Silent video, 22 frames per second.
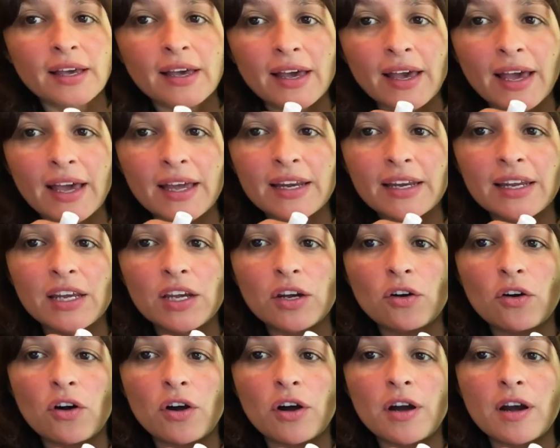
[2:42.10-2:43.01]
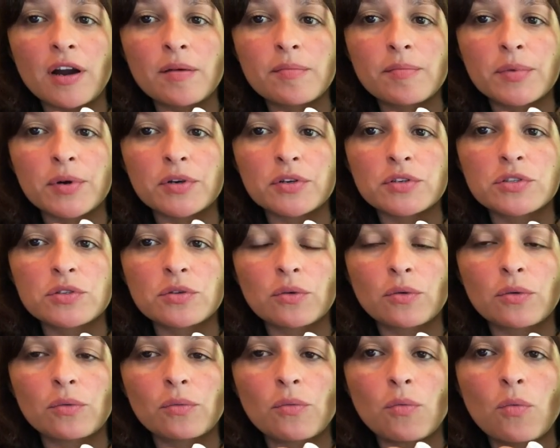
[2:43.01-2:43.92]
and here are numbers
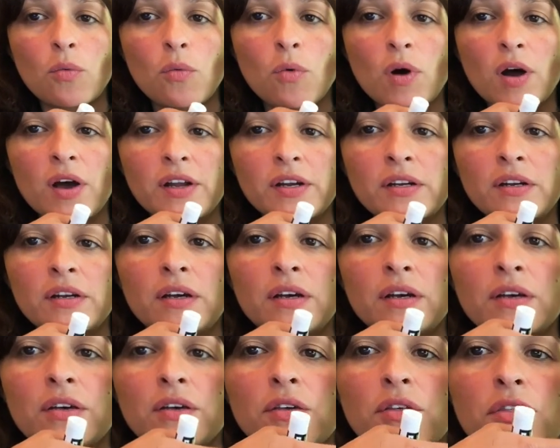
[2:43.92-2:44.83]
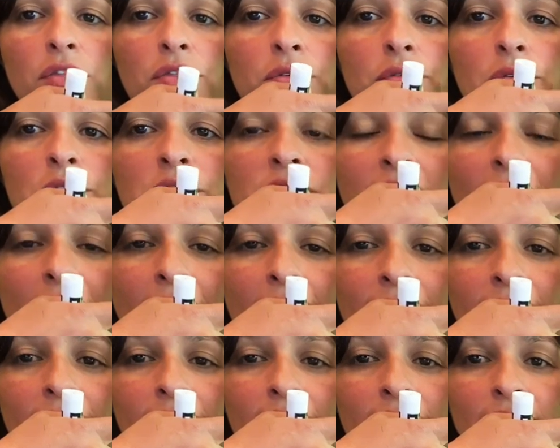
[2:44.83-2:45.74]
1 through
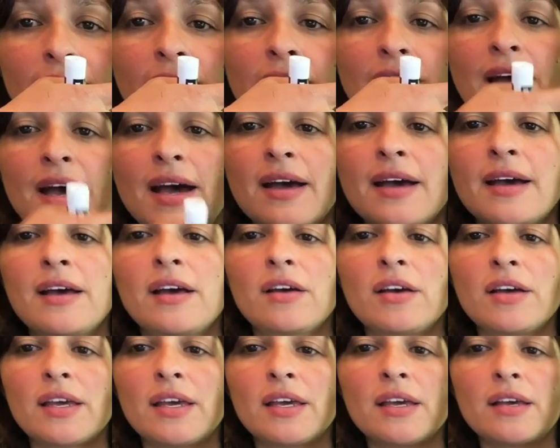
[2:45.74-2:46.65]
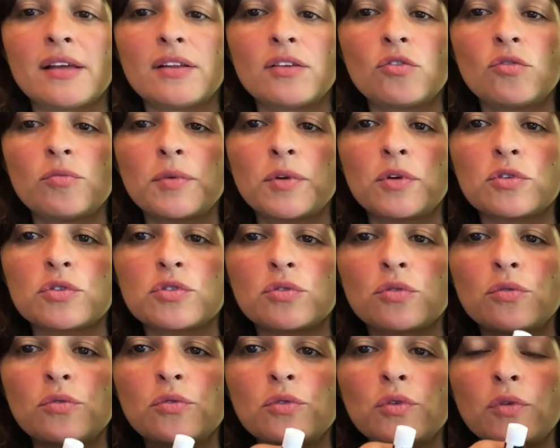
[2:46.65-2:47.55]
10. Números
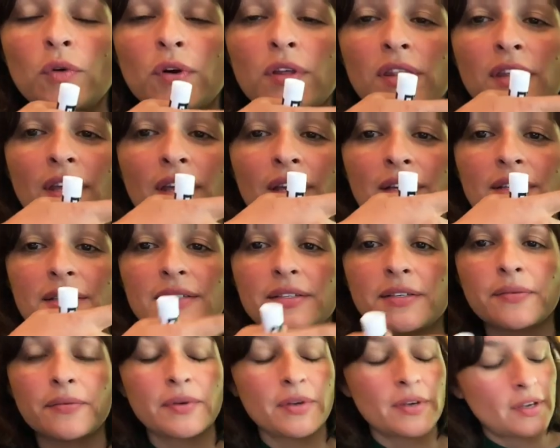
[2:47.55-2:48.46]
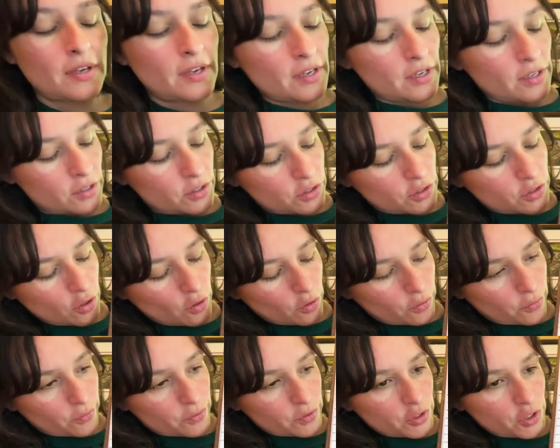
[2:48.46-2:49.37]
1 a 10. So,
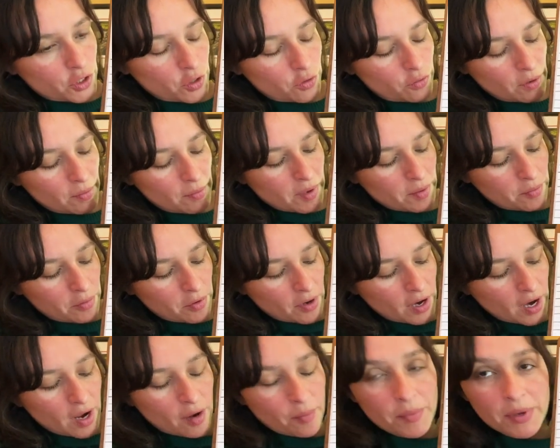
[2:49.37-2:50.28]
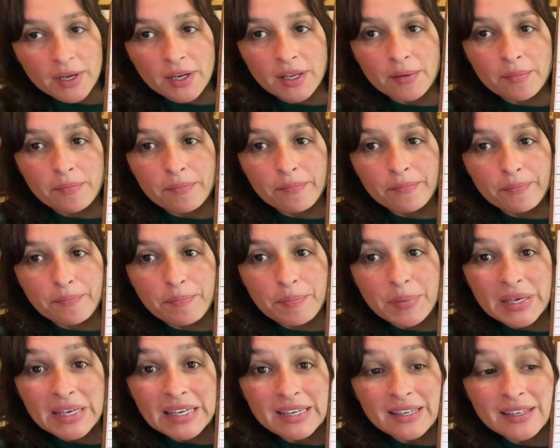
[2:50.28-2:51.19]
do you remember how many
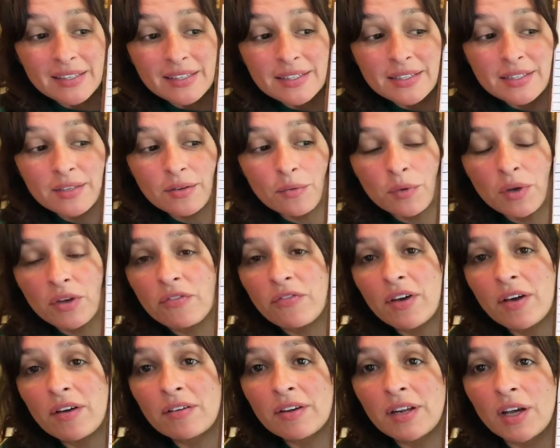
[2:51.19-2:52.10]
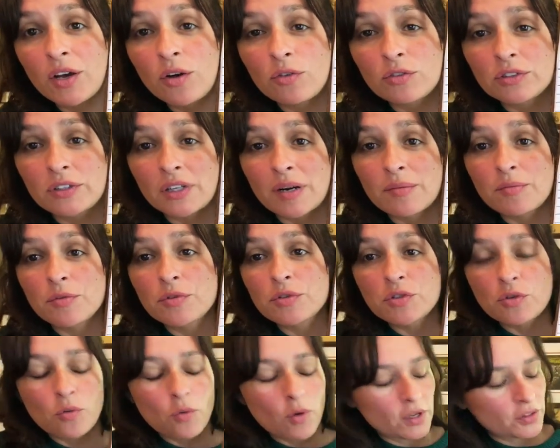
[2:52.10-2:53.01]
bees we found? Encontramos
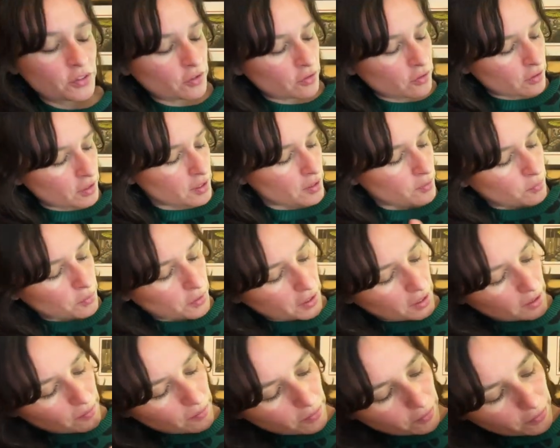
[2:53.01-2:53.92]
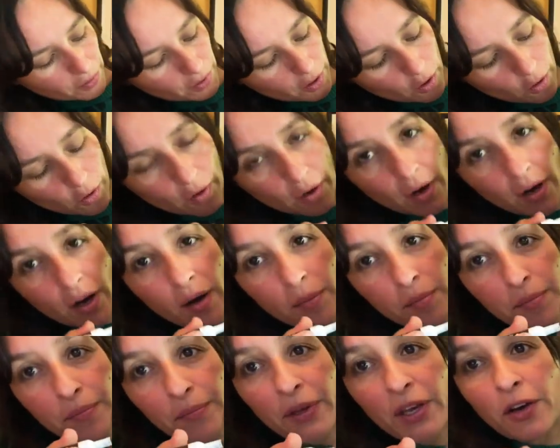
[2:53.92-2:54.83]
4, and we're gonna go
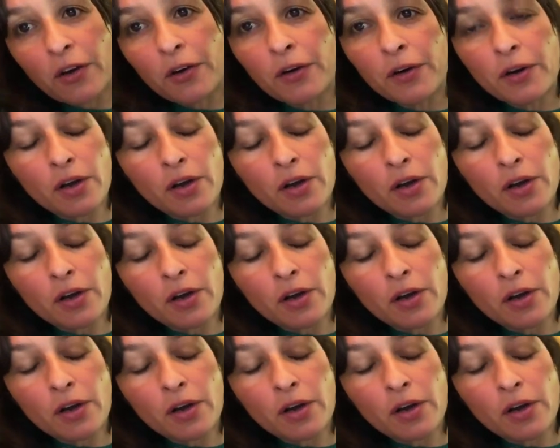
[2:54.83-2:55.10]
up here.